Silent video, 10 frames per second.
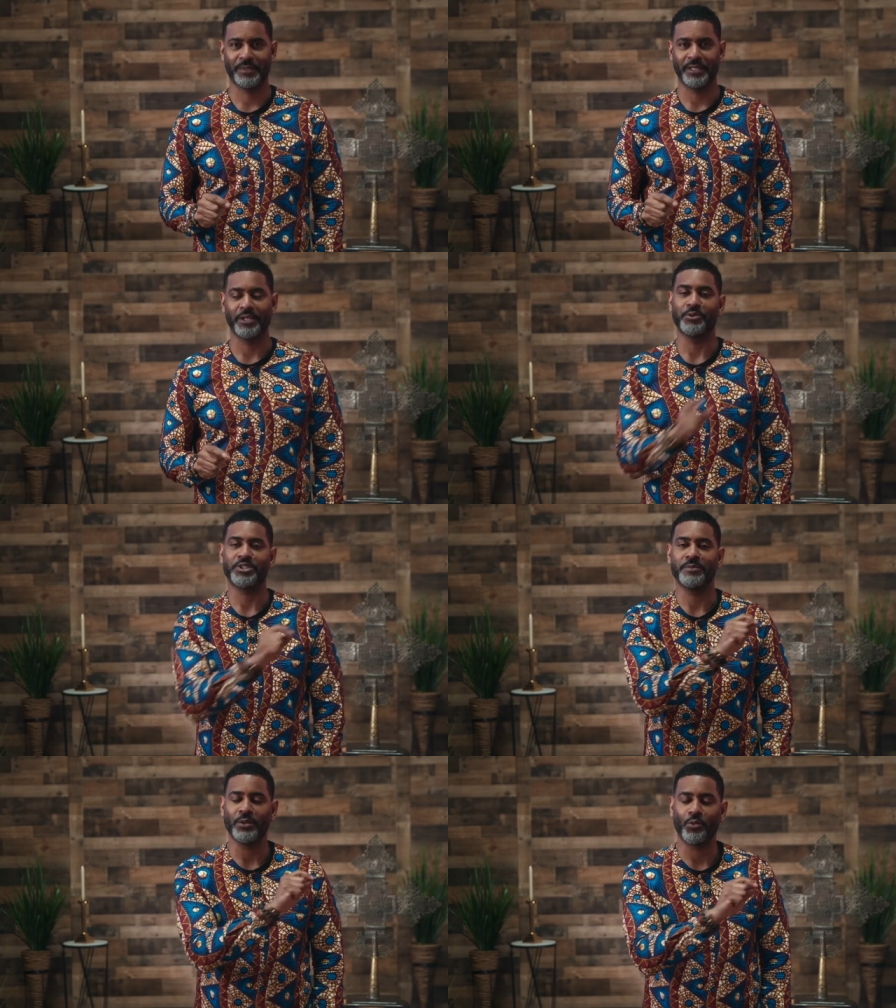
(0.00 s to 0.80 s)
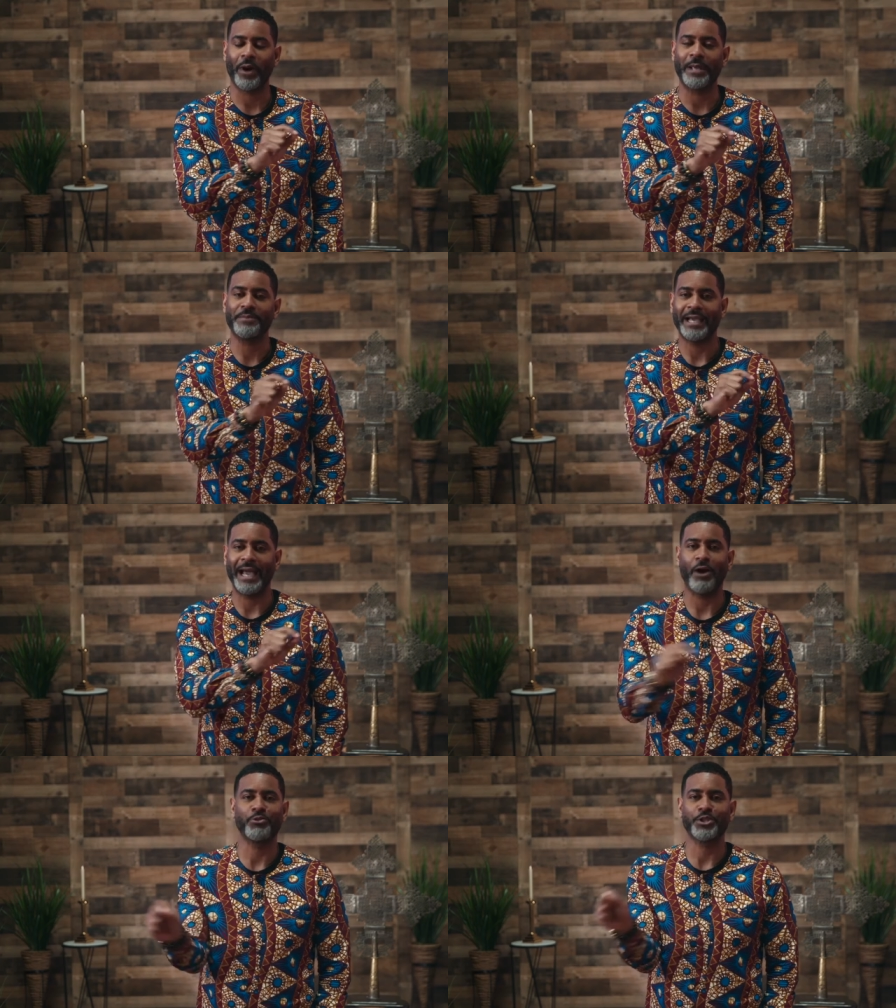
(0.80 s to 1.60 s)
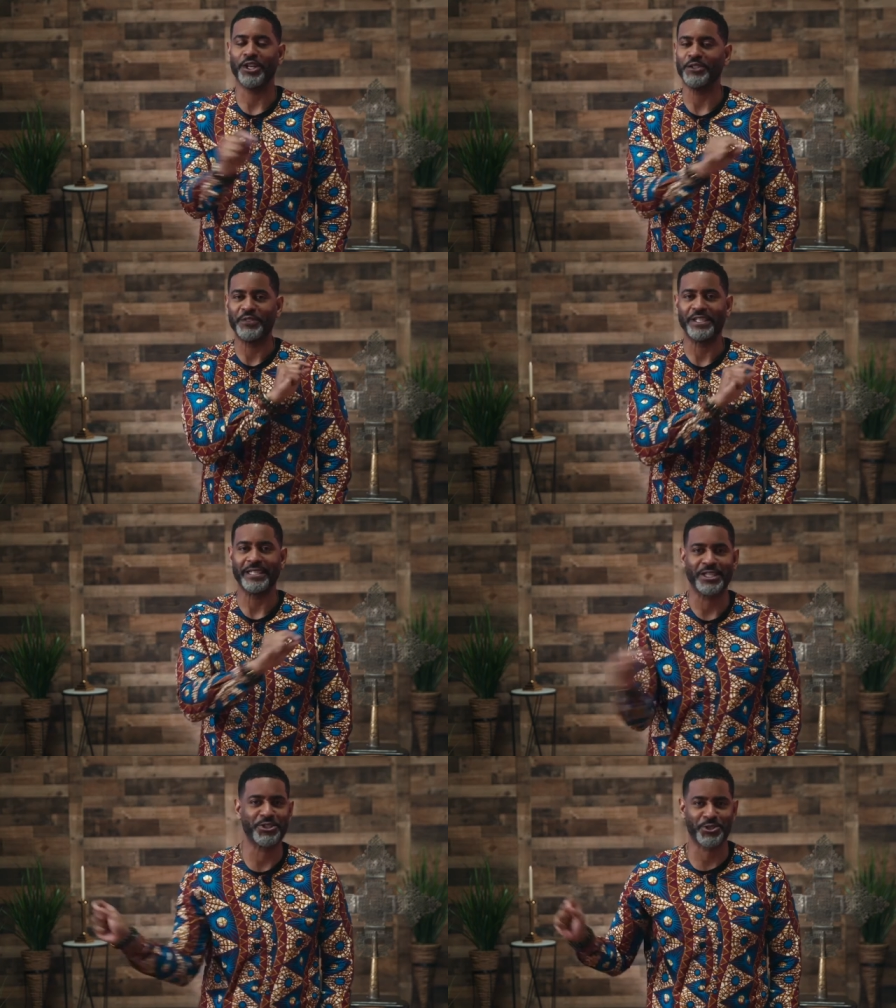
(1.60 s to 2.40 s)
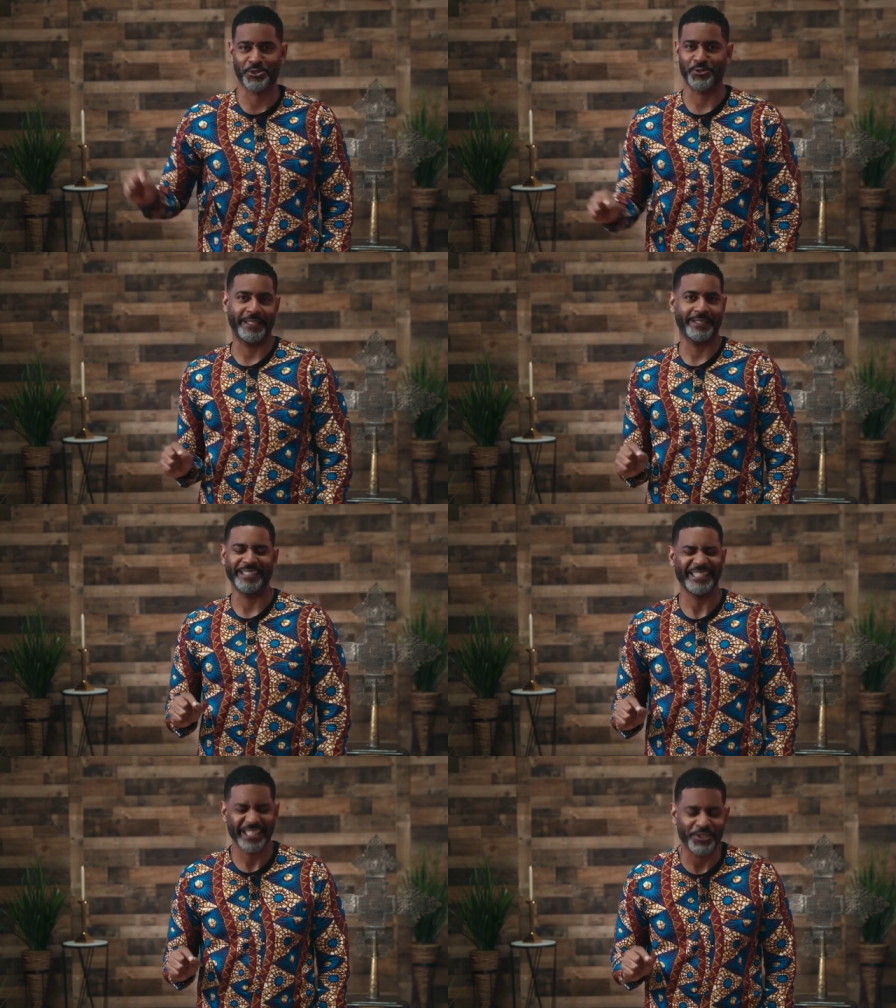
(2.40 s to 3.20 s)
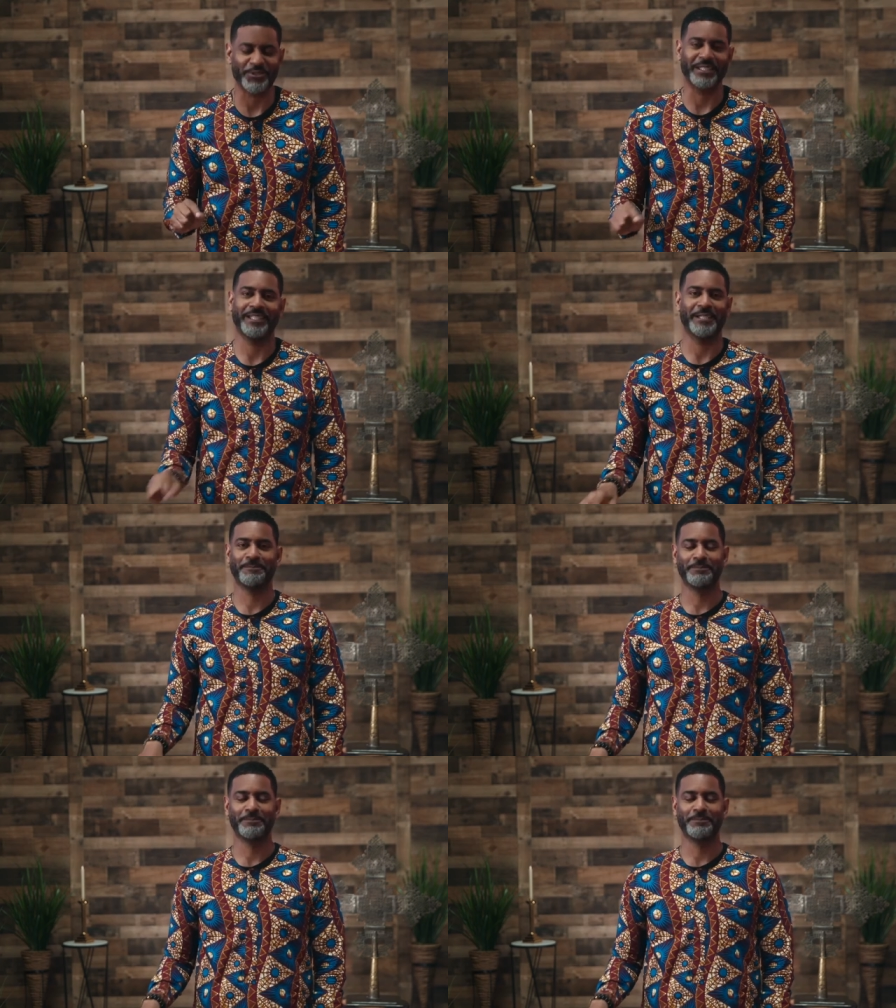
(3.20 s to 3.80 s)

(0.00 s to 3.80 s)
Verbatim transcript: He was to be wiped out of the history, literally.